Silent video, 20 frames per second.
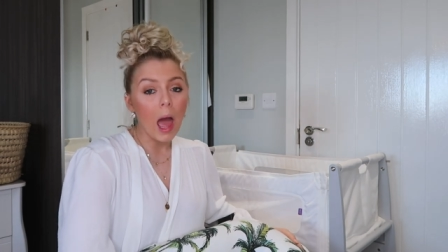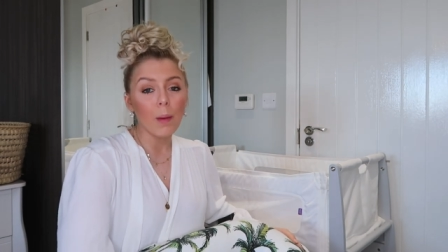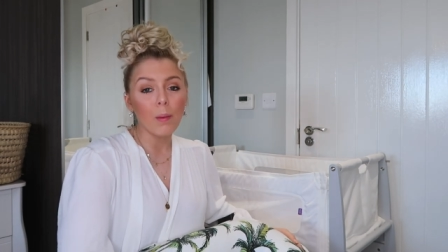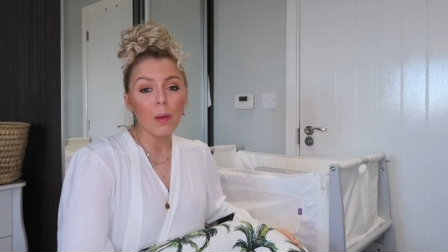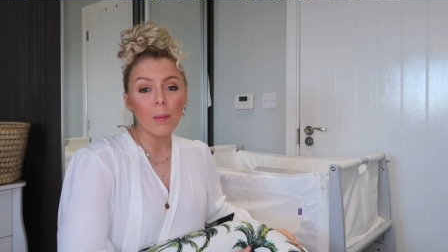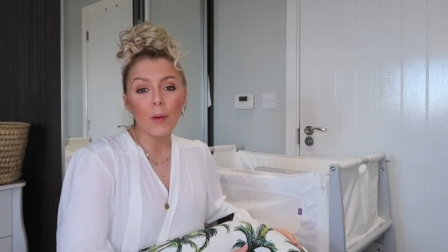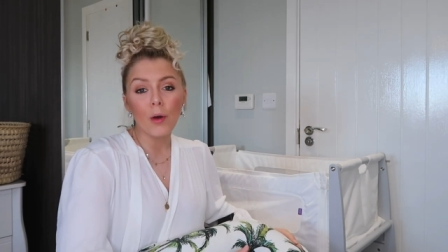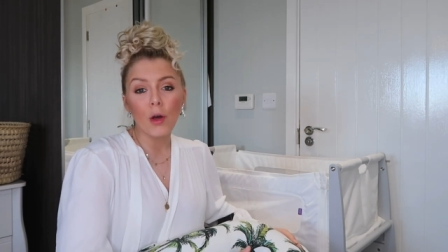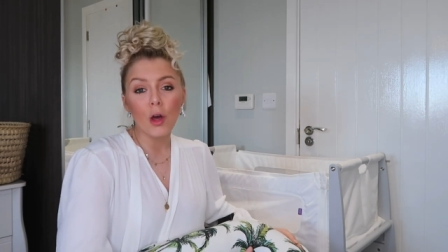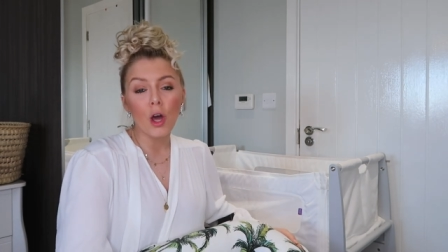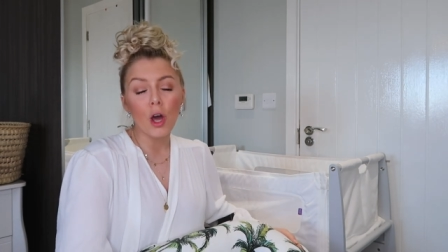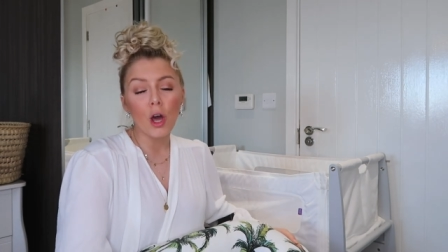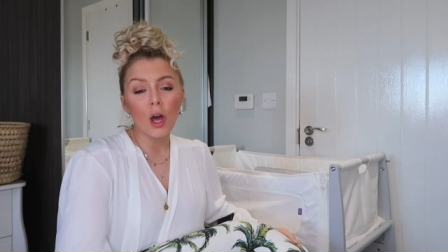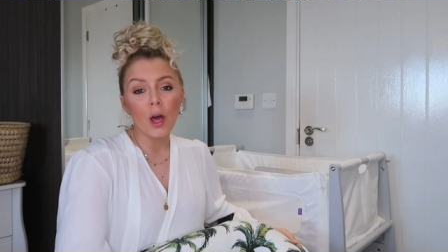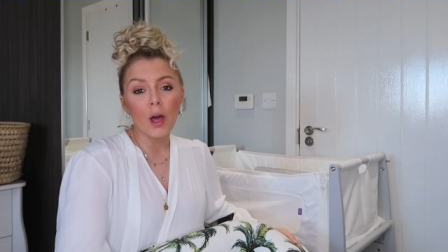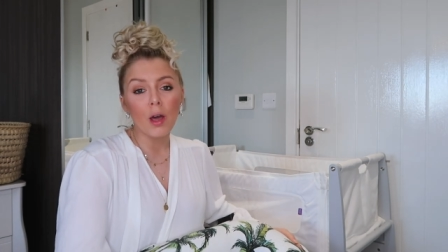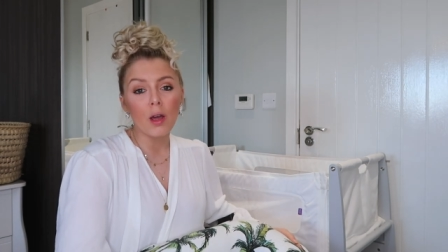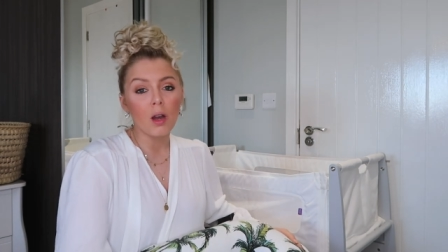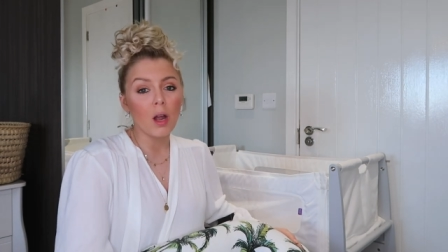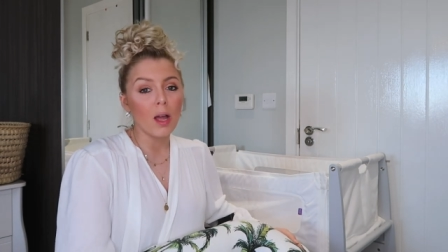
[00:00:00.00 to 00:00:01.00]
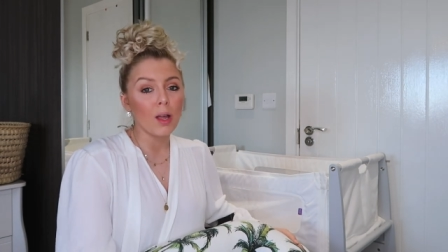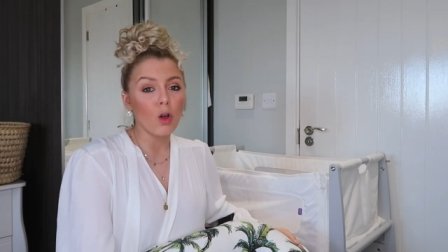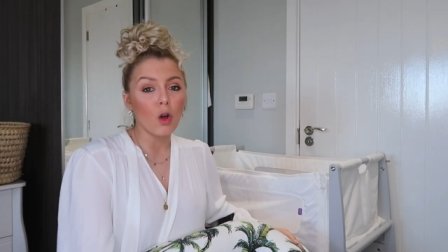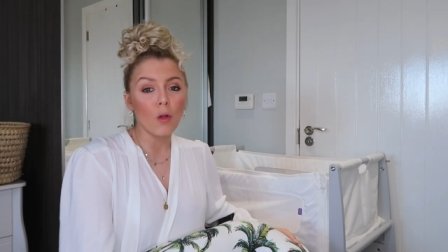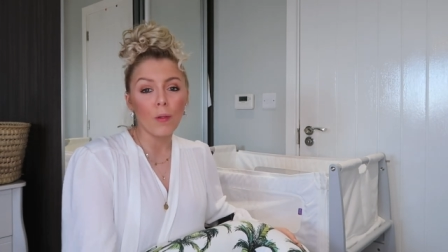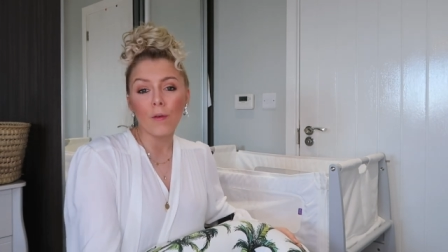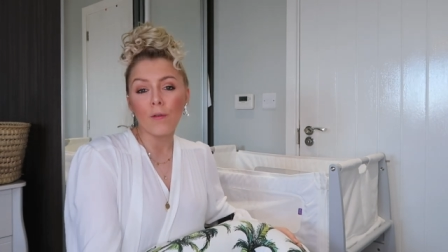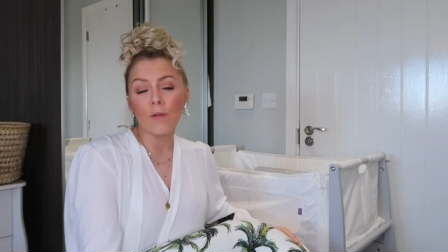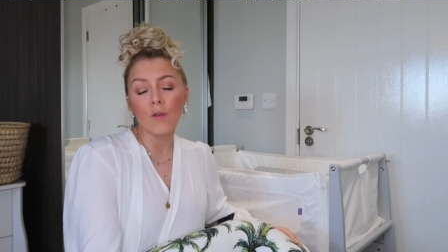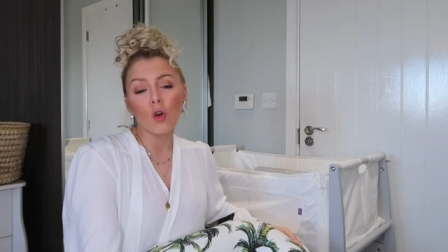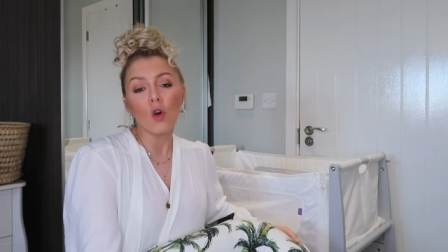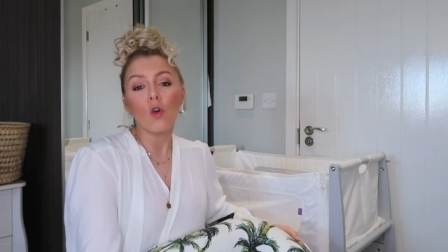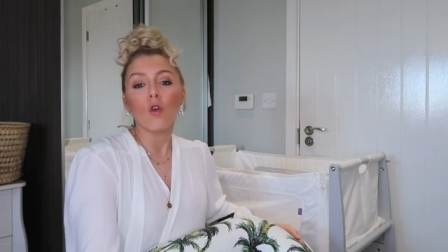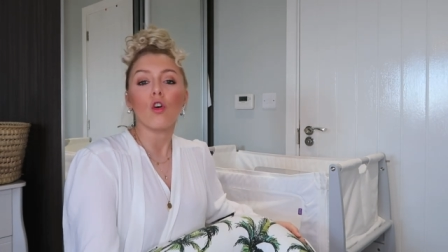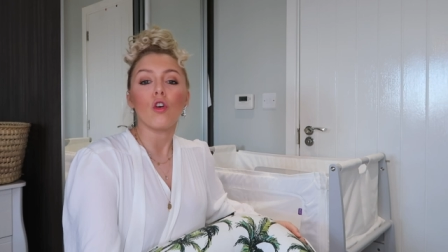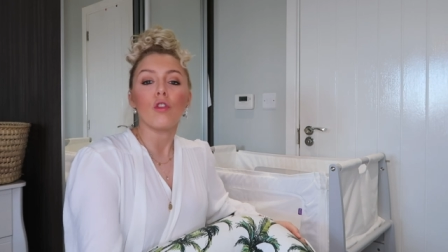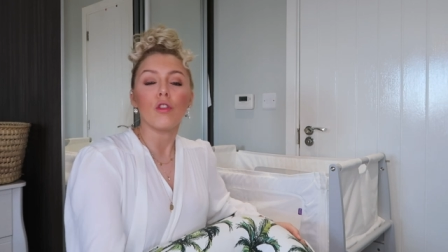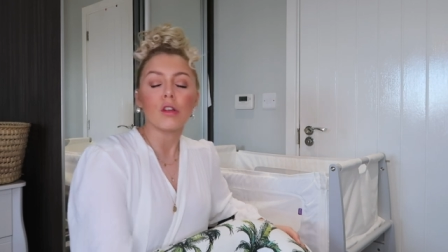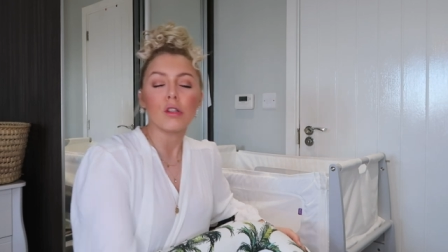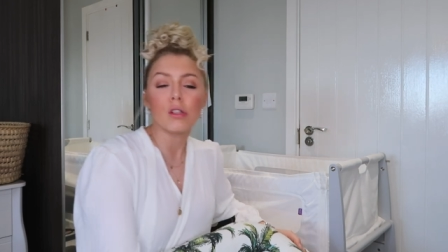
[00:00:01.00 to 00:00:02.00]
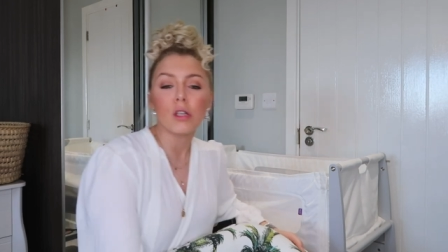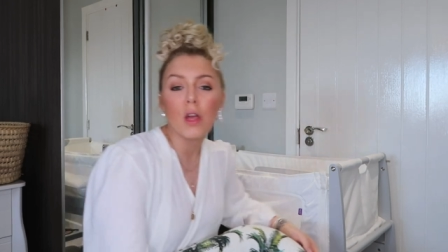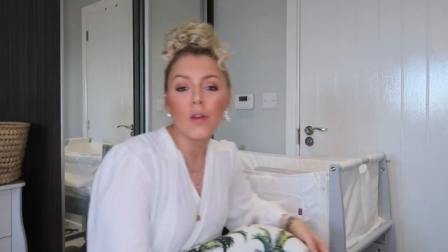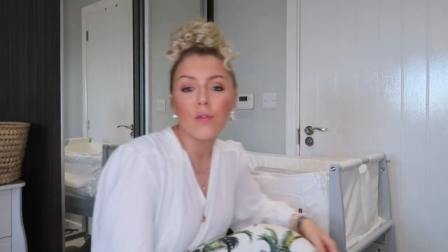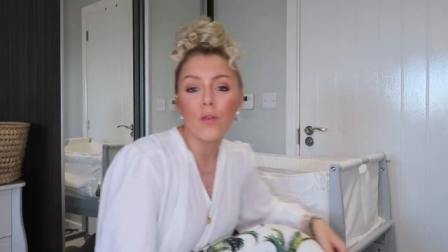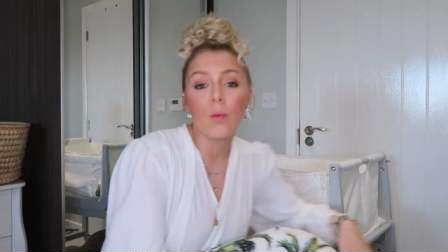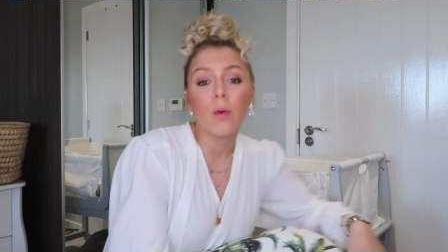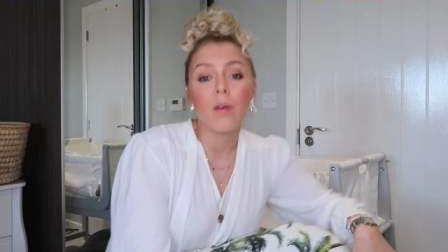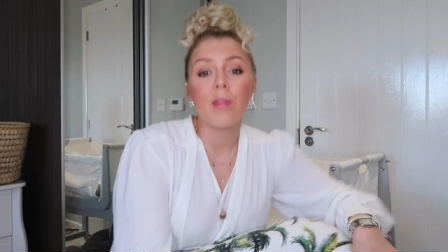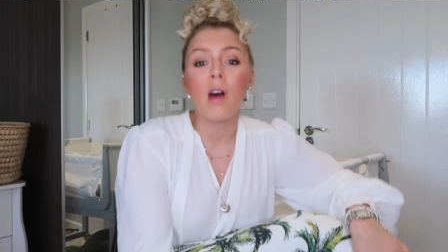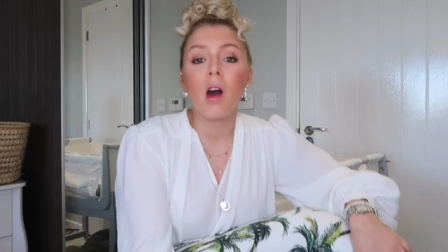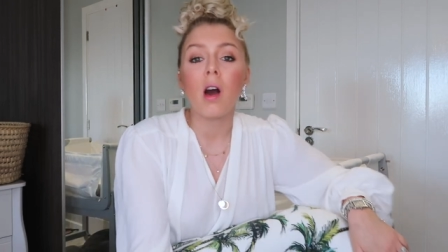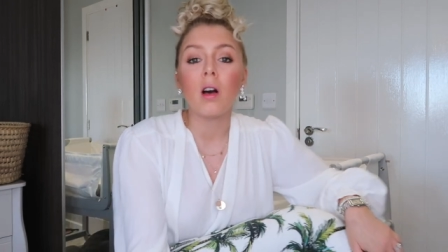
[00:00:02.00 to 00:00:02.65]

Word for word: and we put her like on the floor or on the sofa with